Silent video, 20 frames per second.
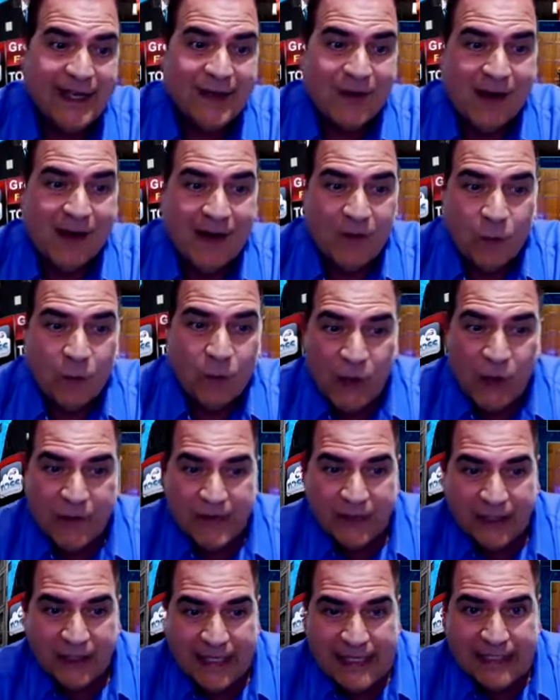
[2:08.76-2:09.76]
uh, where
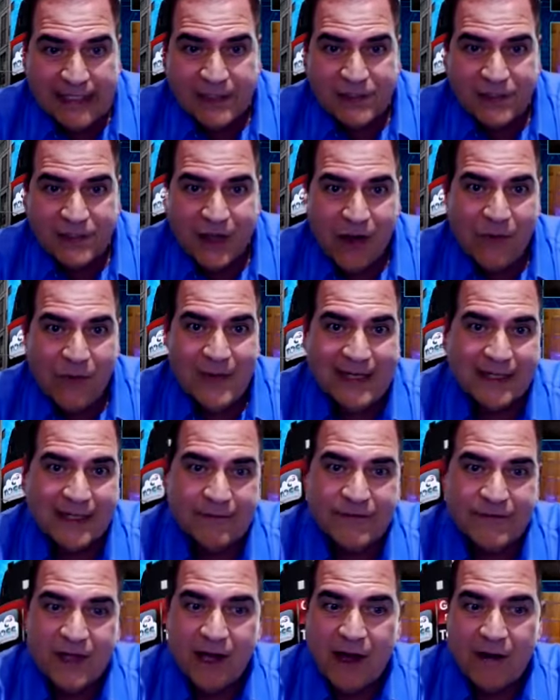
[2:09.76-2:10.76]
the link is going.
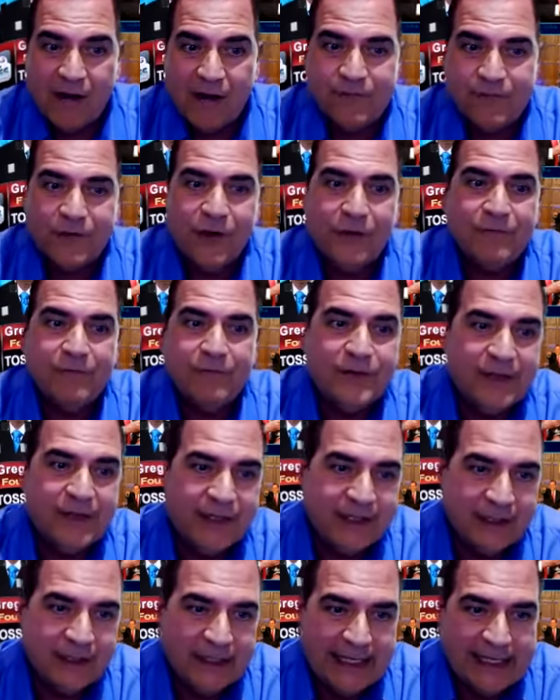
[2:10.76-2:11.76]
If you hover over
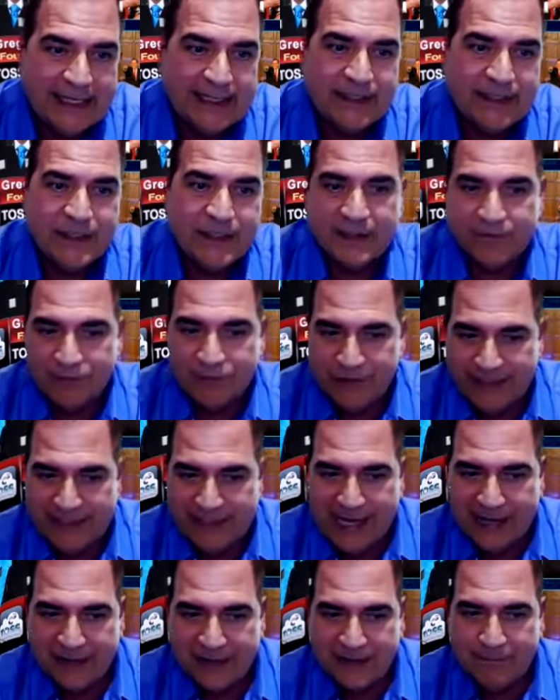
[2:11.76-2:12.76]
the link, you can read
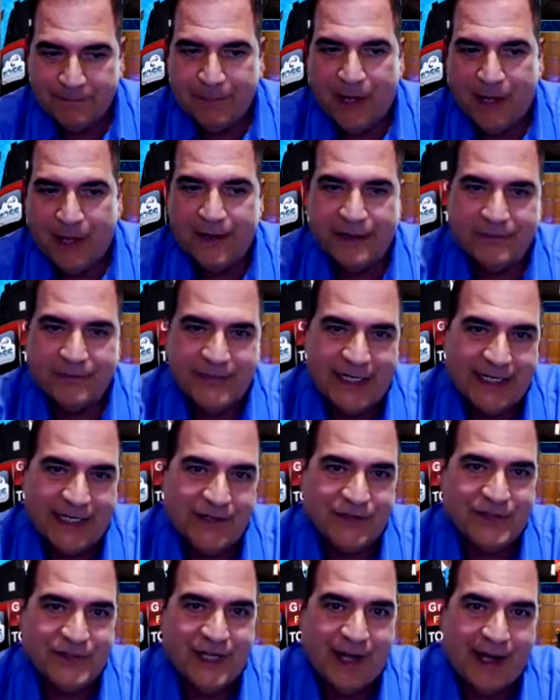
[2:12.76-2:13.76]
down at the bottom. Take
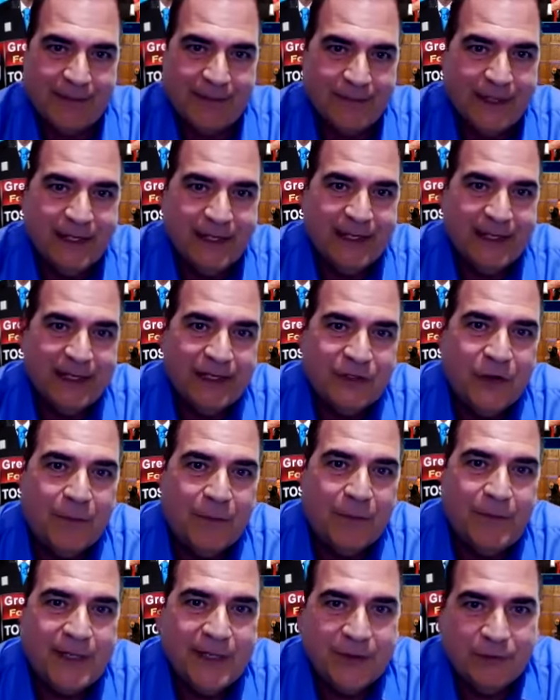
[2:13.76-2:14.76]
your time. Don't
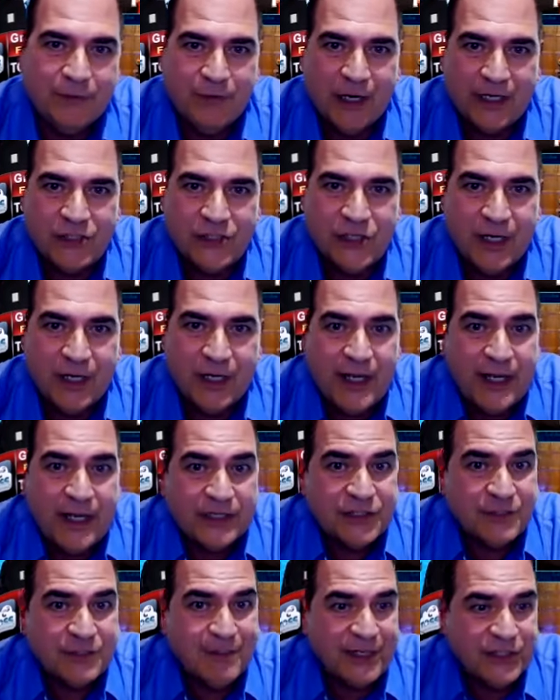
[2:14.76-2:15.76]
be in a rush.
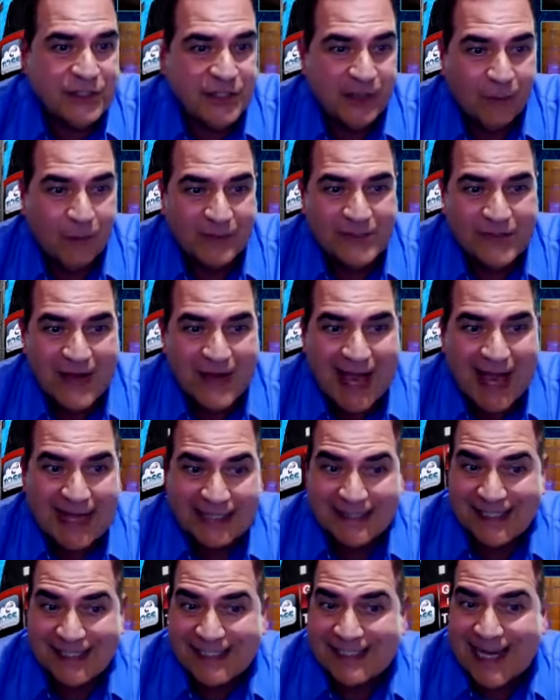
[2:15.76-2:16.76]
Smishing, what's that?
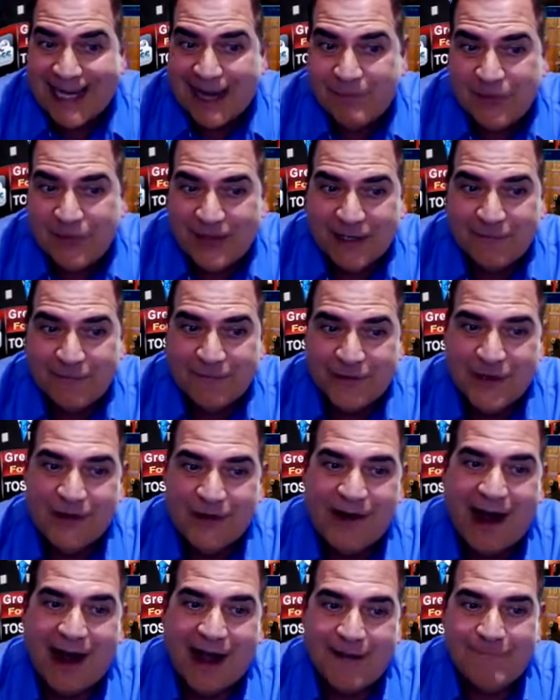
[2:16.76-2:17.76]
It's the same thing for your
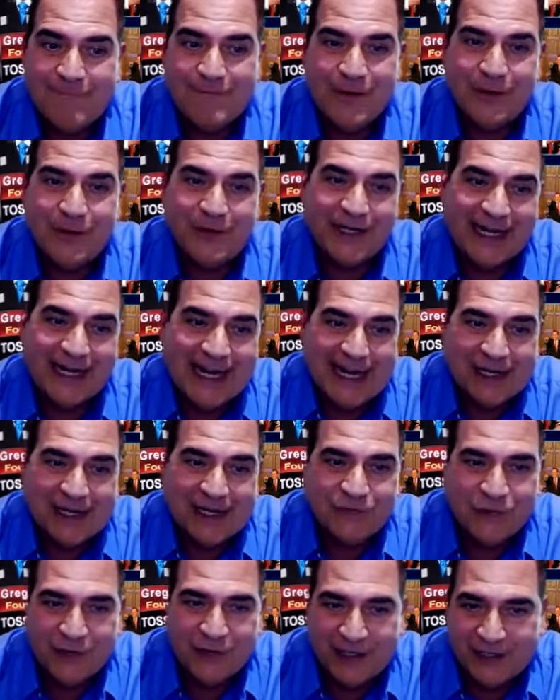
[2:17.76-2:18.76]
iPhone and
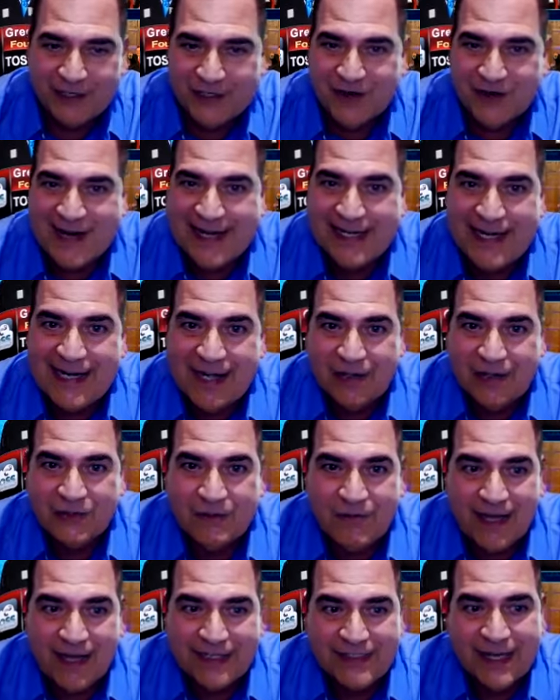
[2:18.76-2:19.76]
Android and your handheld
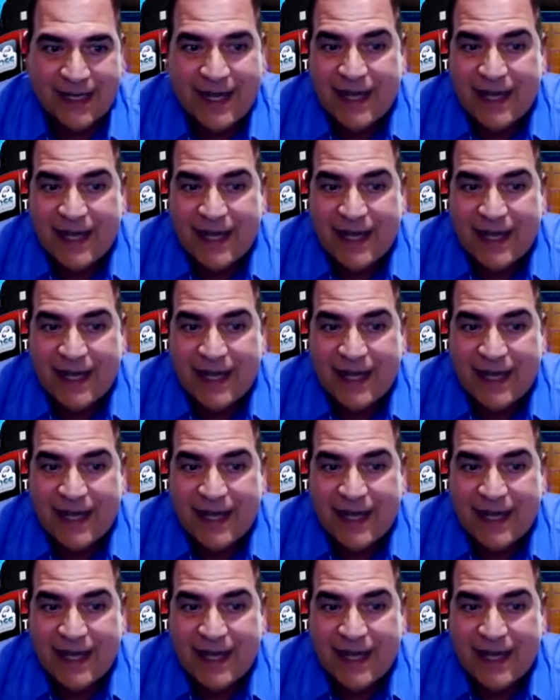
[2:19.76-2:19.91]
device